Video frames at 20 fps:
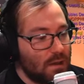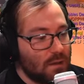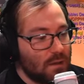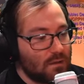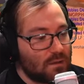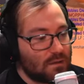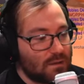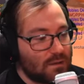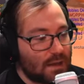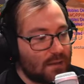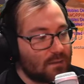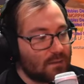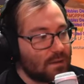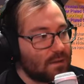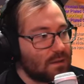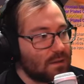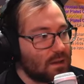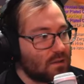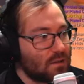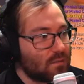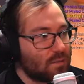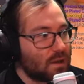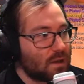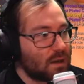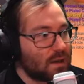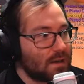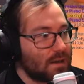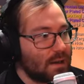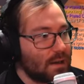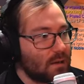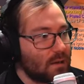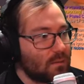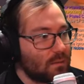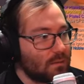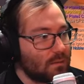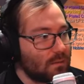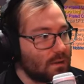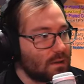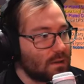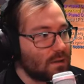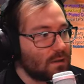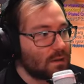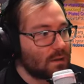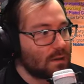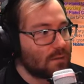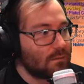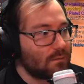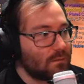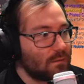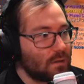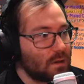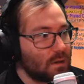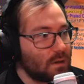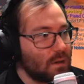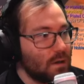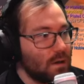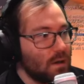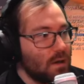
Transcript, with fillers: Since everything is proc now, we're really looking for